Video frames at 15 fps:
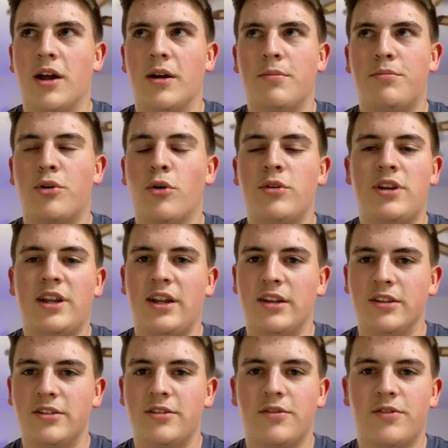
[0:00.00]

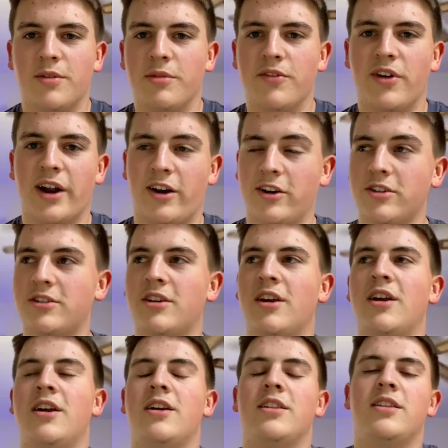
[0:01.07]
proteins from the virus
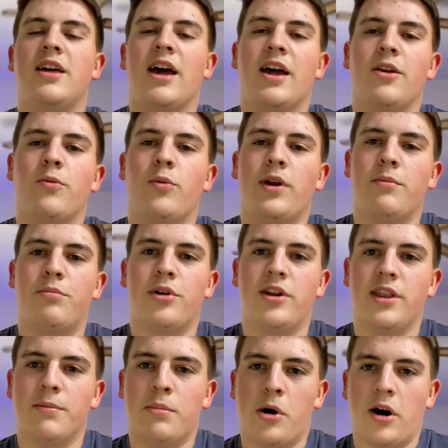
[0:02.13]
that, when put in
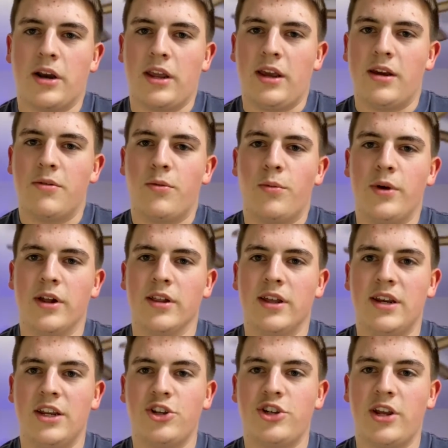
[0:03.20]
the body, will
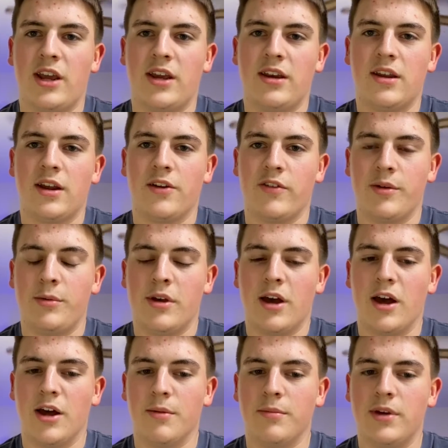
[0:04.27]
initiate an
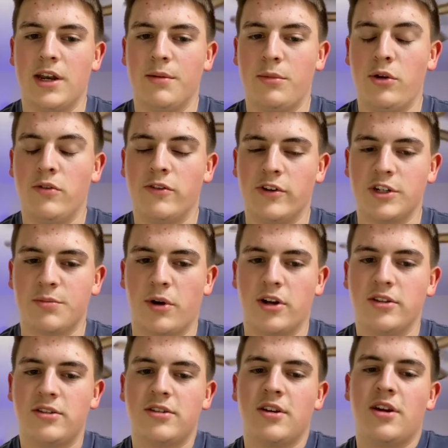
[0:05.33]
immune
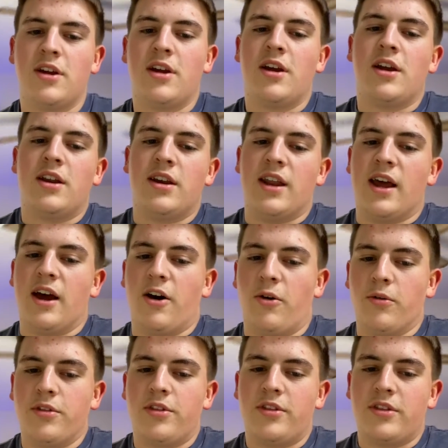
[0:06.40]
response.
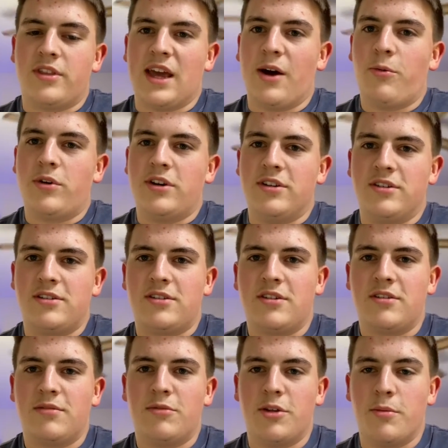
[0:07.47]
Now, that one is
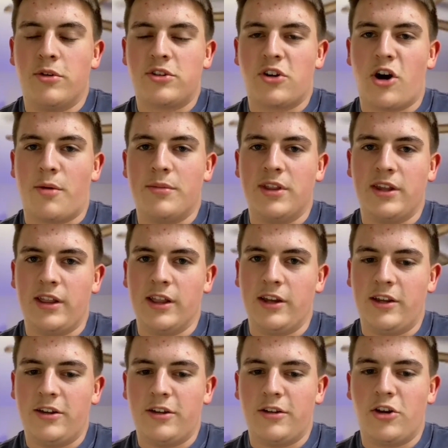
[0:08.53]
the most
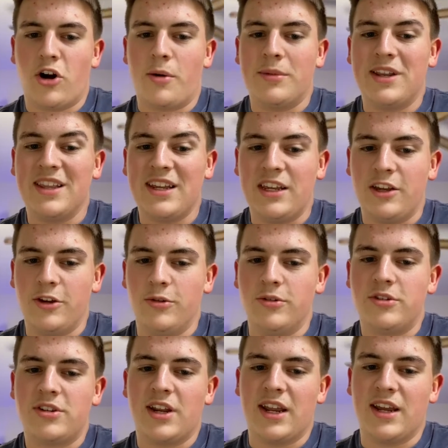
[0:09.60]
commonly
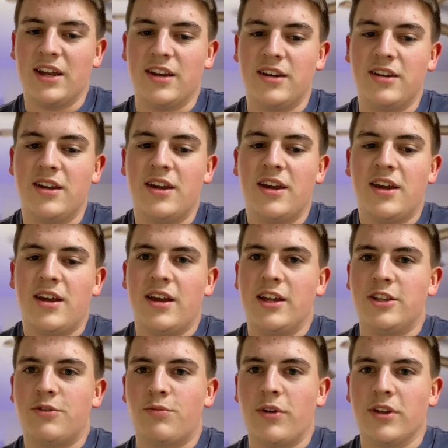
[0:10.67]
used, and
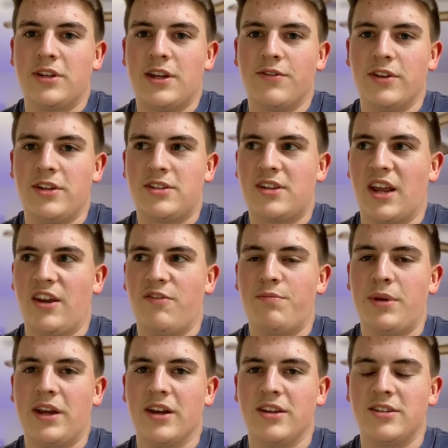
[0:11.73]
it's relatively safe
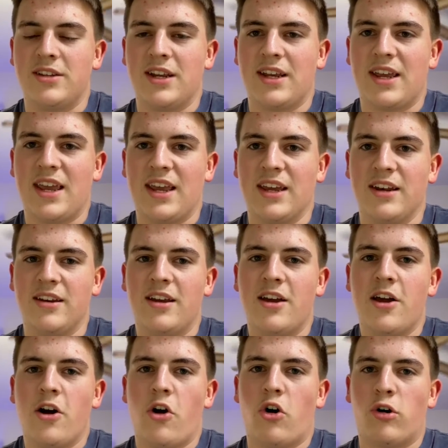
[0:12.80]
because it can't
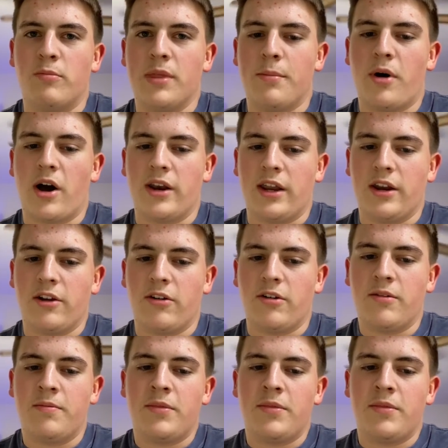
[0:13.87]
harm the body at all.